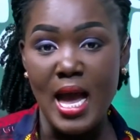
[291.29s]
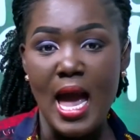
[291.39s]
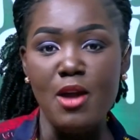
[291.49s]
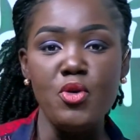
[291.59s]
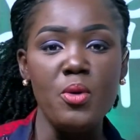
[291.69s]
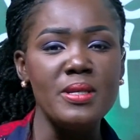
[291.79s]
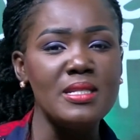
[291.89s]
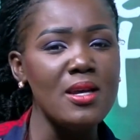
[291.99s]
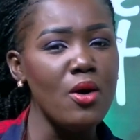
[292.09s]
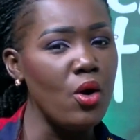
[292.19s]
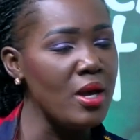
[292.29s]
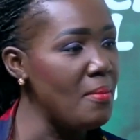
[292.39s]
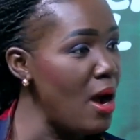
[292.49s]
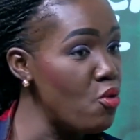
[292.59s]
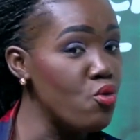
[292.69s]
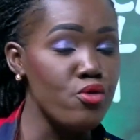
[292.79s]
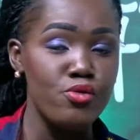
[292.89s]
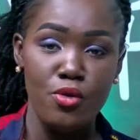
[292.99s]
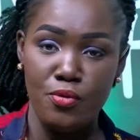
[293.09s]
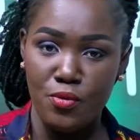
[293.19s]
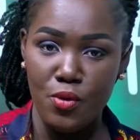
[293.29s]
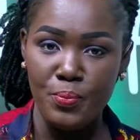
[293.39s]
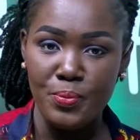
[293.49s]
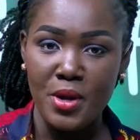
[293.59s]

And will be say, or him mark who could draw for.